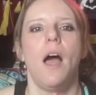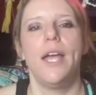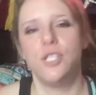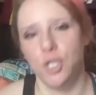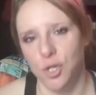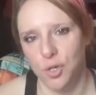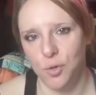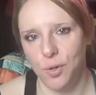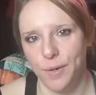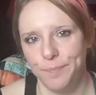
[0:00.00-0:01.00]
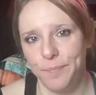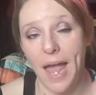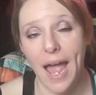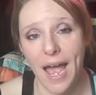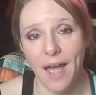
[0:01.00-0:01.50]
I do
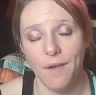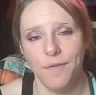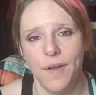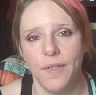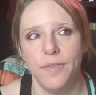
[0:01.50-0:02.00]
have